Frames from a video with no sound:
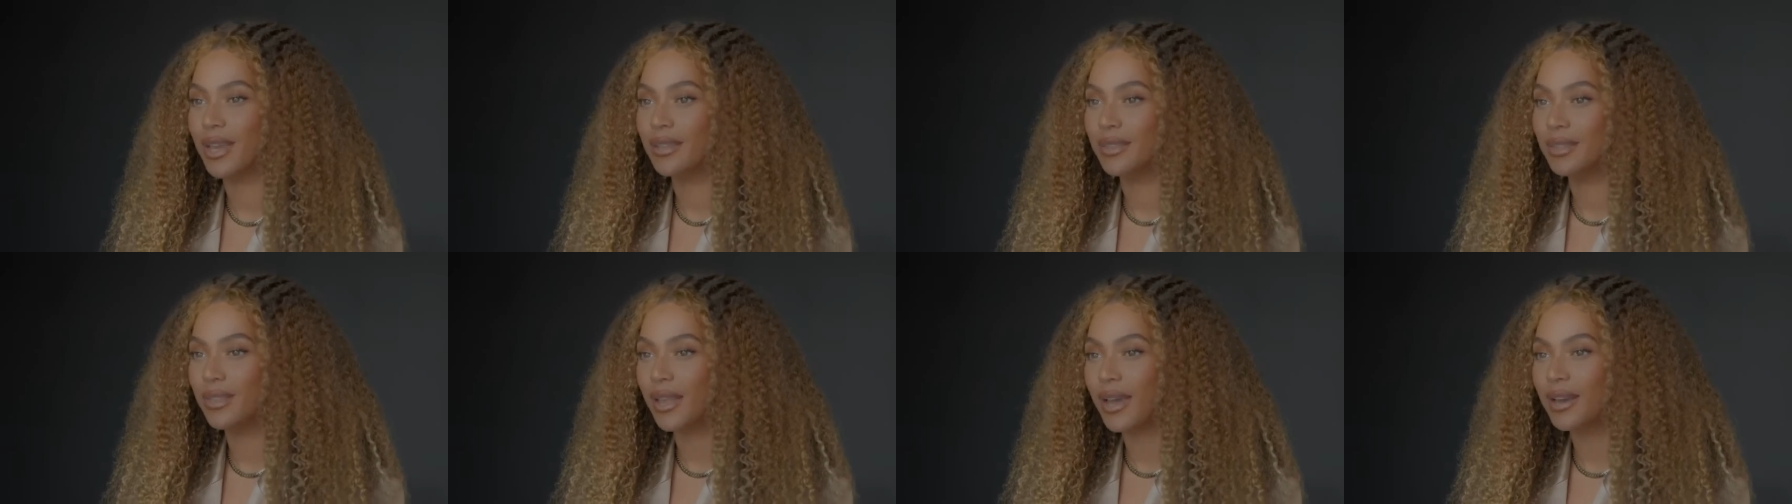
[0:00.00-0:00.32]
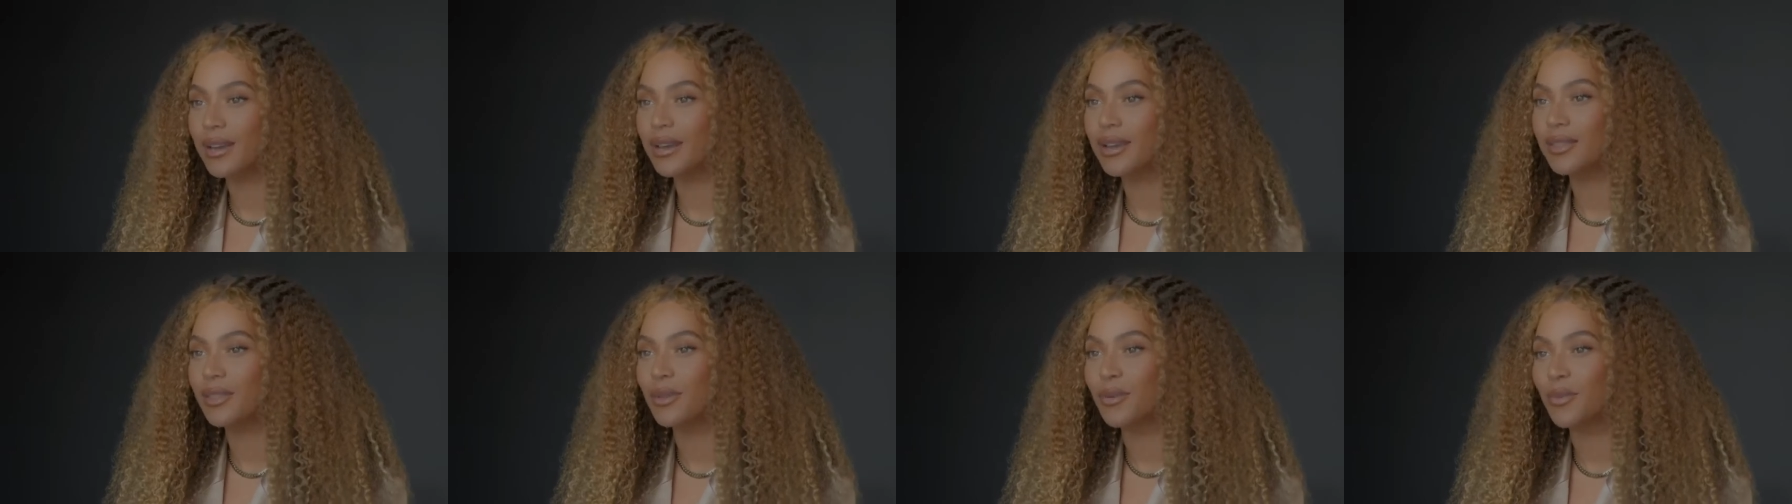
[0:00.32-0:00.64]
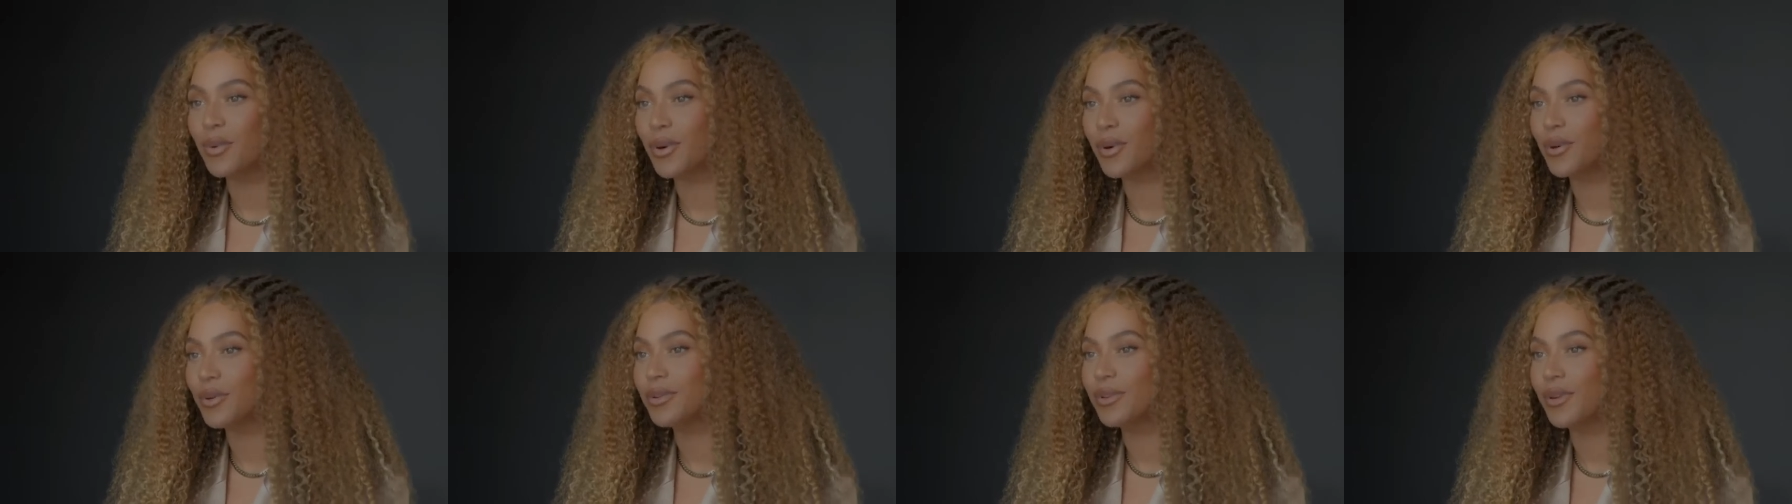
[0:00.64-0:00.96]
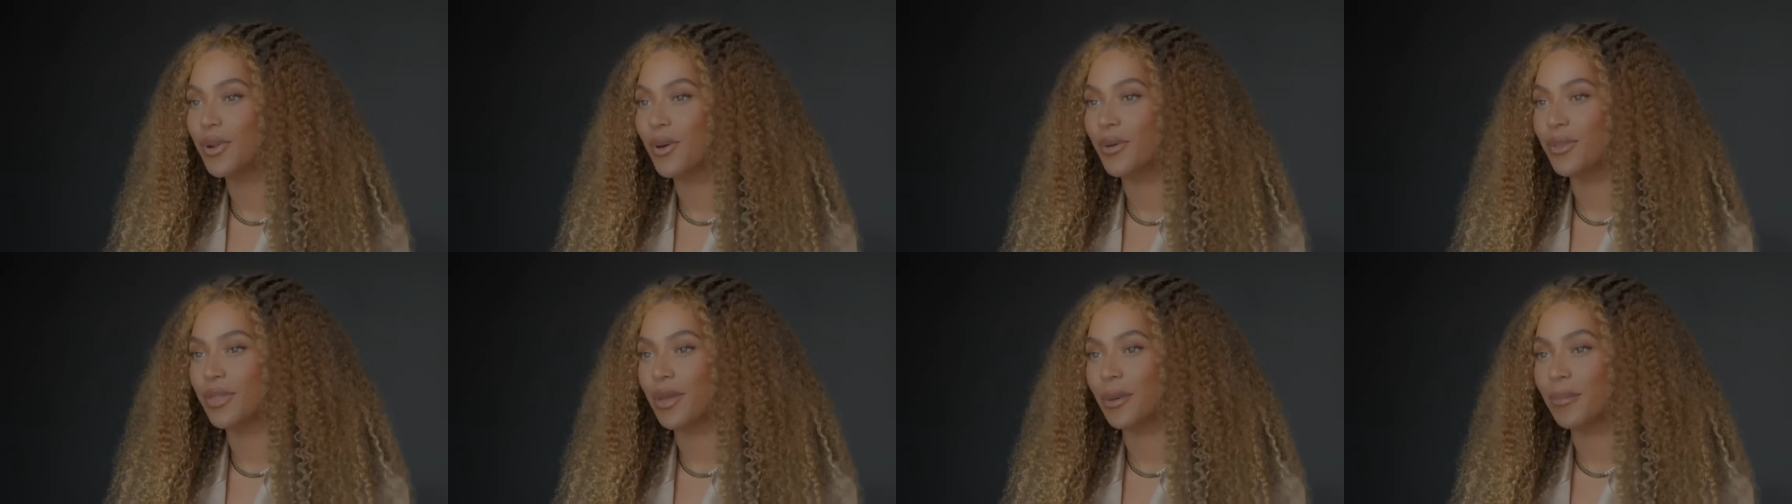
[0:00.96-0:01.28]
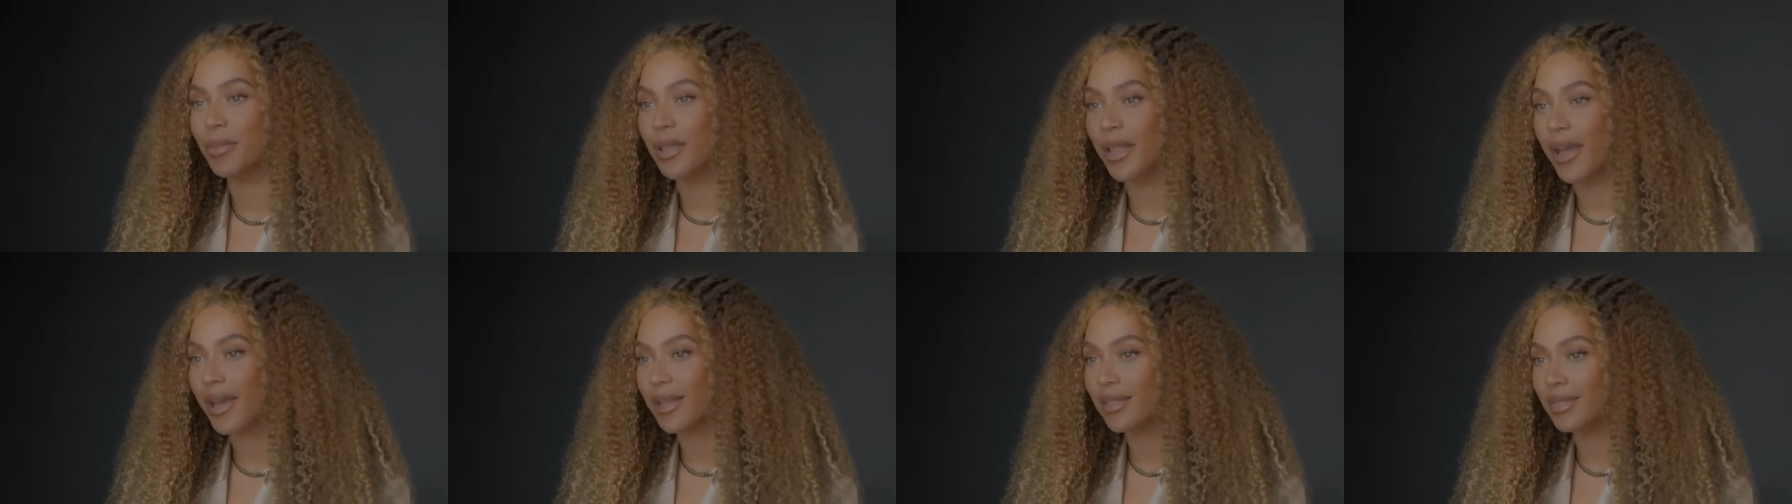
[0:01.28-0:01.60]
and letting the world know
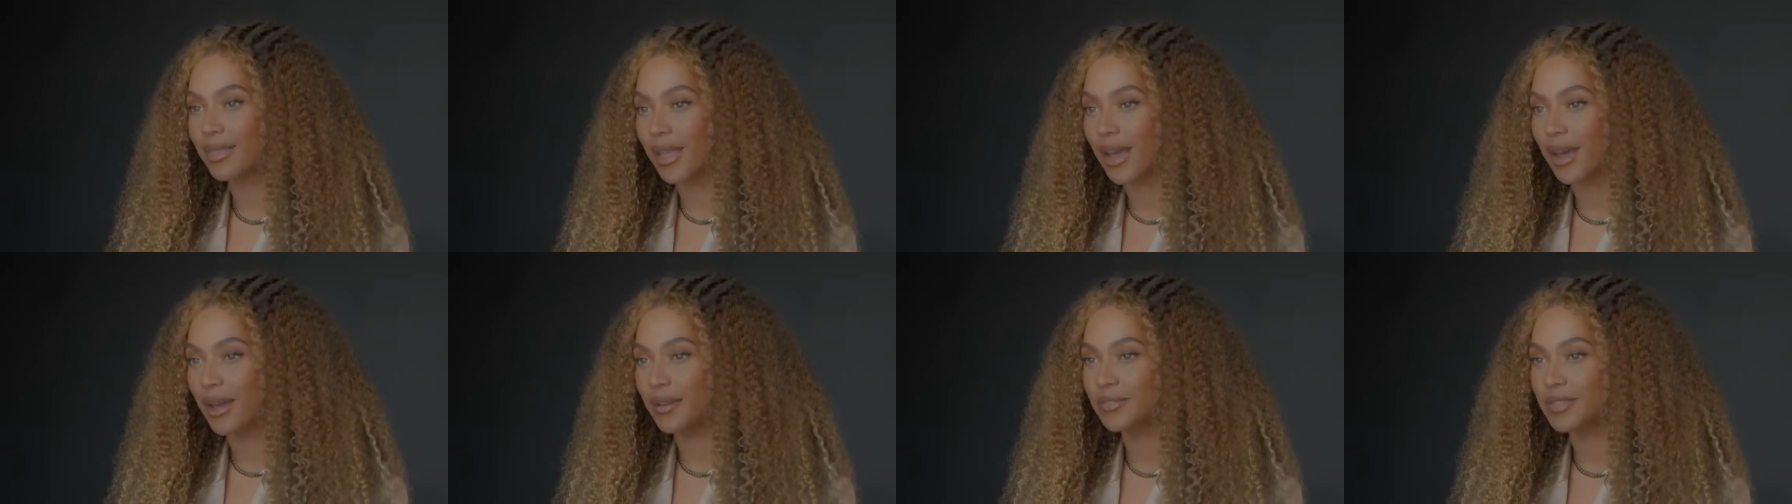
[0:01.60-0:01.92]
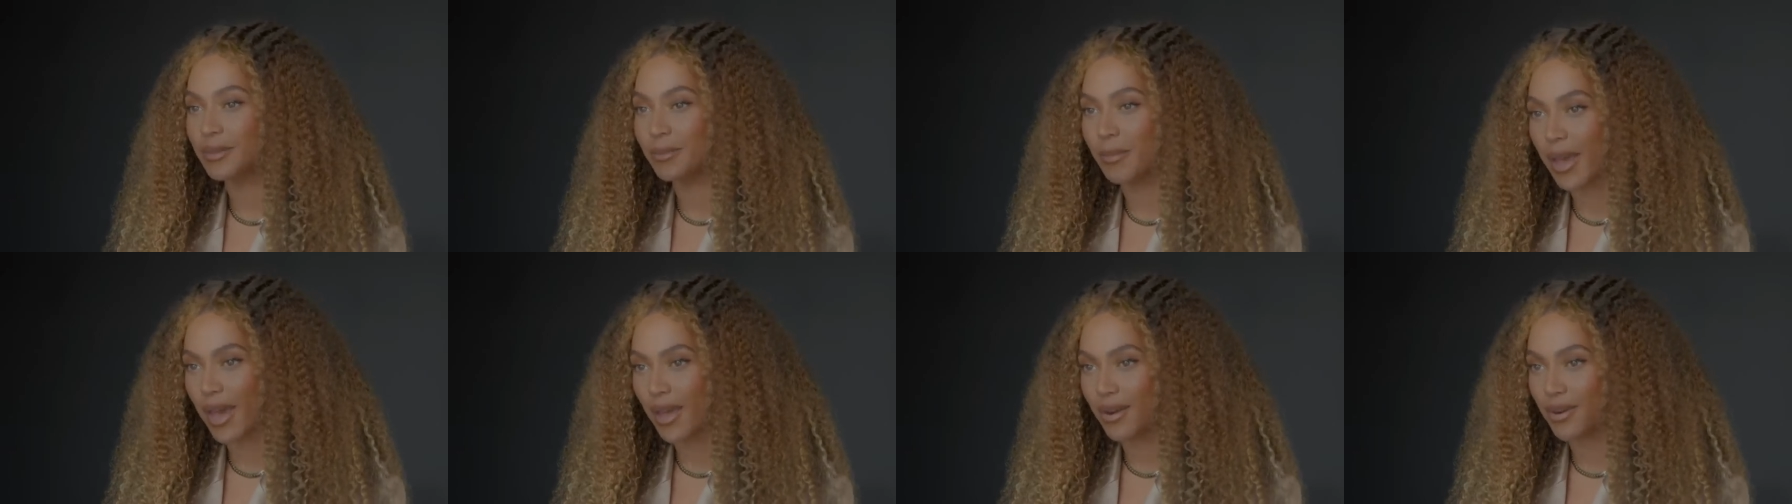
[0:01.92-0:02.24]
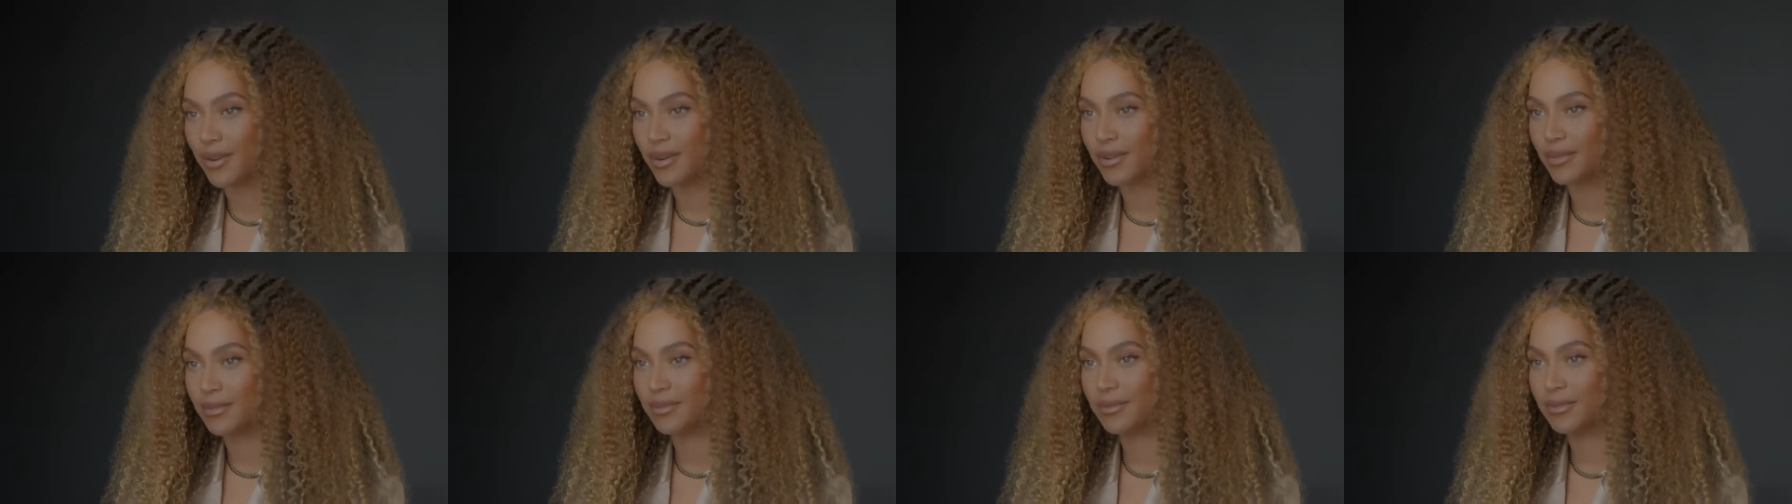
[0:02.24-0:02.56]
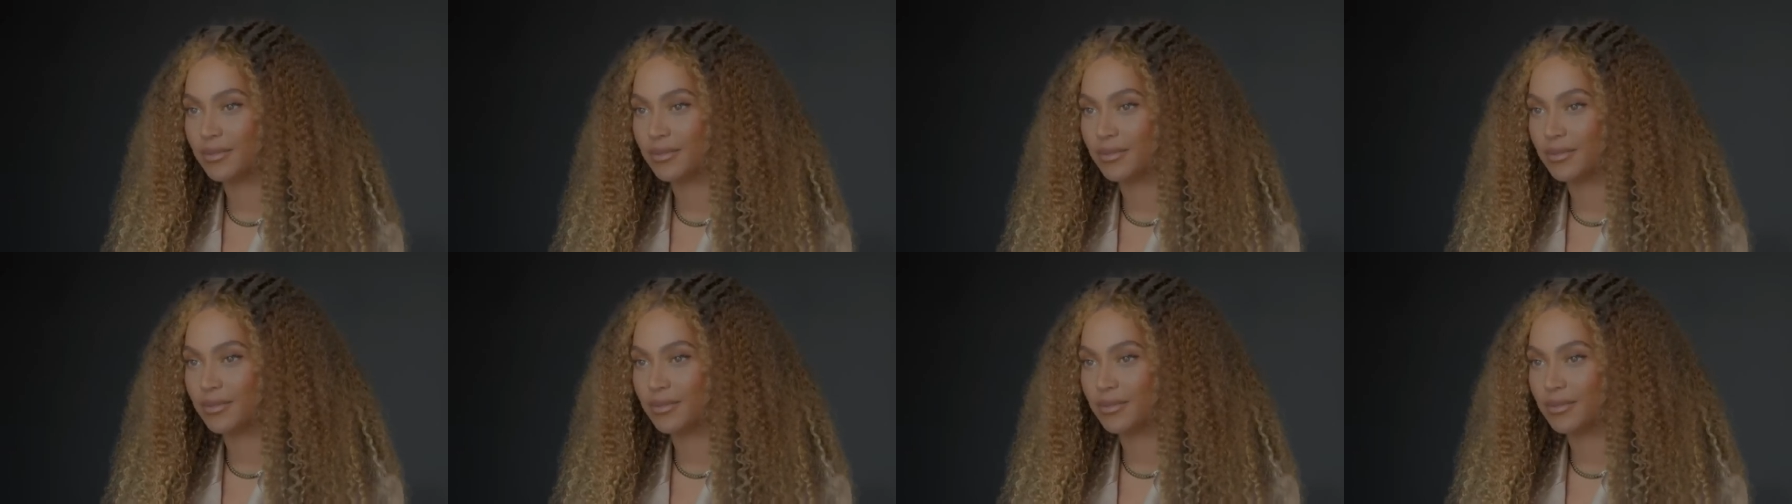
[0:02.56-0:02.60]
that black lives matter.